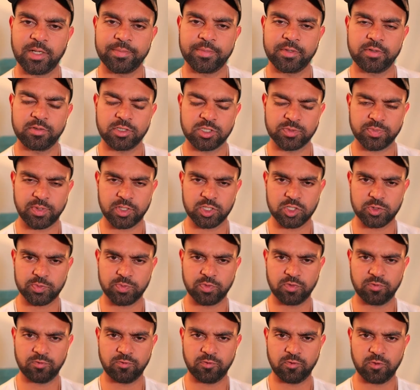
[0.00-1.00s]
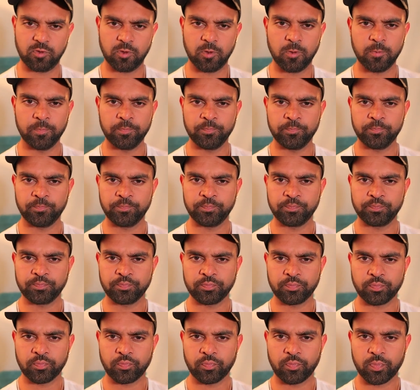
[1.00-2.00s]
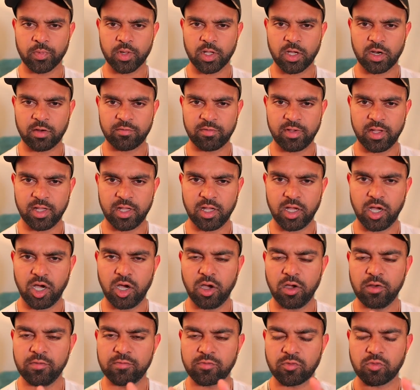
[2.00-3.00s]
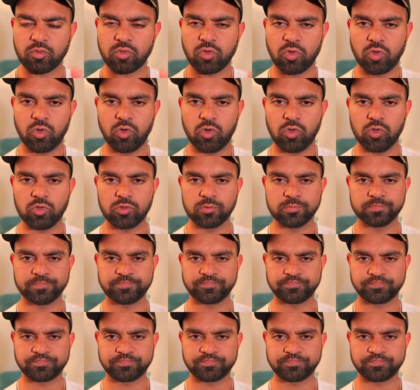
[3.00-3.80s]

I'll be responsible for kind of a overall